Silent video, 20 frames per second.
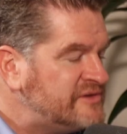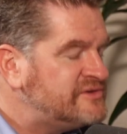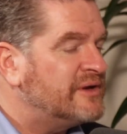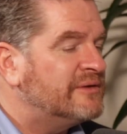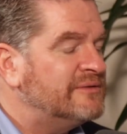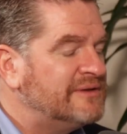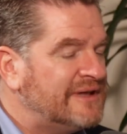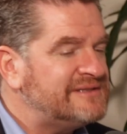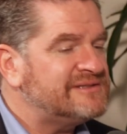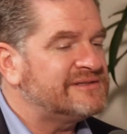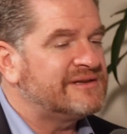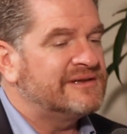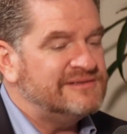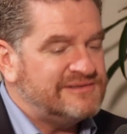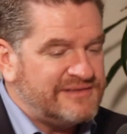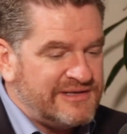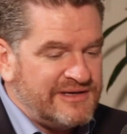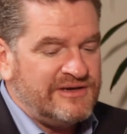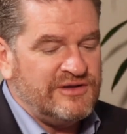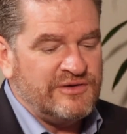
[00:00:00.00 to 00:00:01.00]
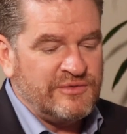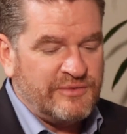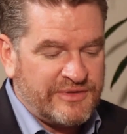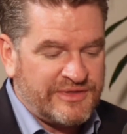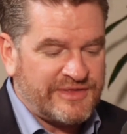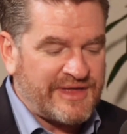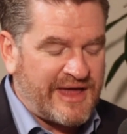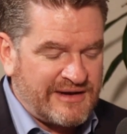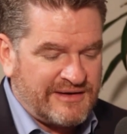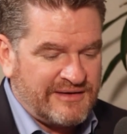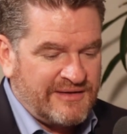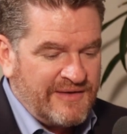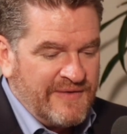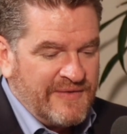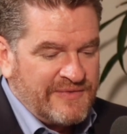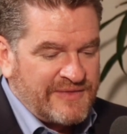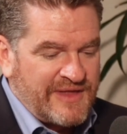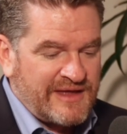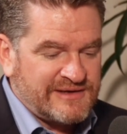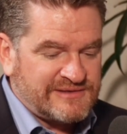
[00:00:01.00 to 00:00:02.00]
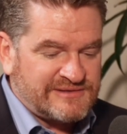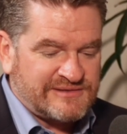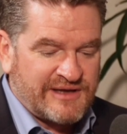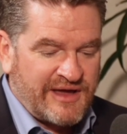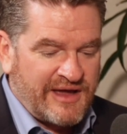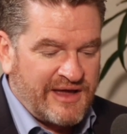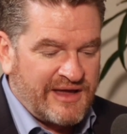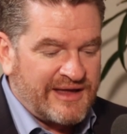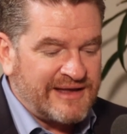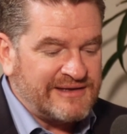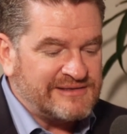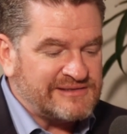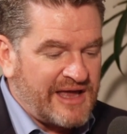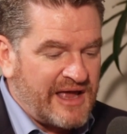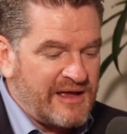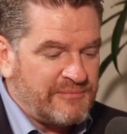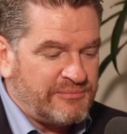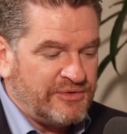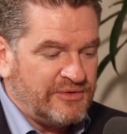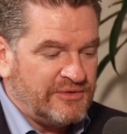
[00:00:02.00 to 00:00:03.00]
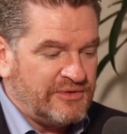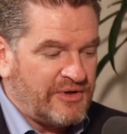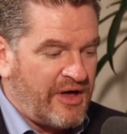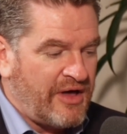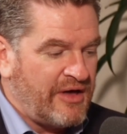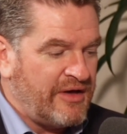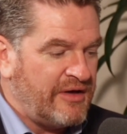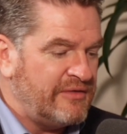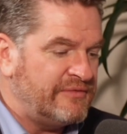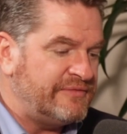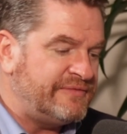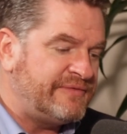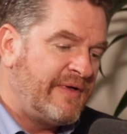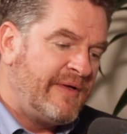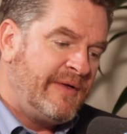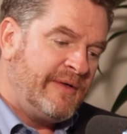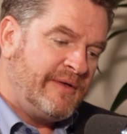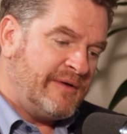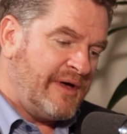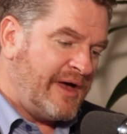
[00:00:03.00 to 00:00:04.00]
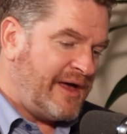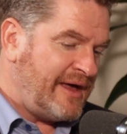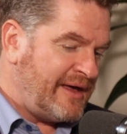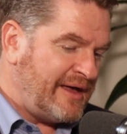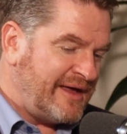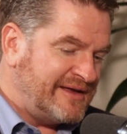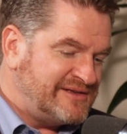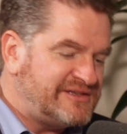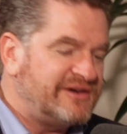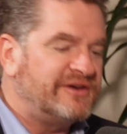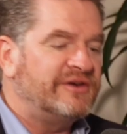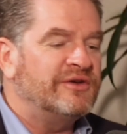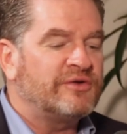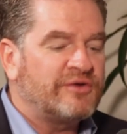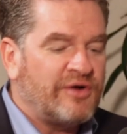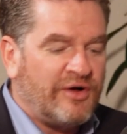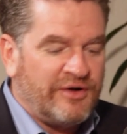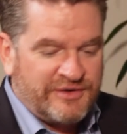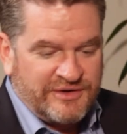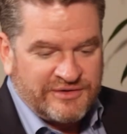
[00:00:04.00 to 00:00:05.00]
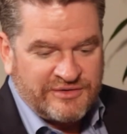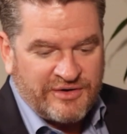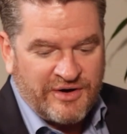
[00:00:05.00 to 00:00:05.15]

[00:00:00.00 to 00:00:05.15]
So let's continue with that example of a serial cart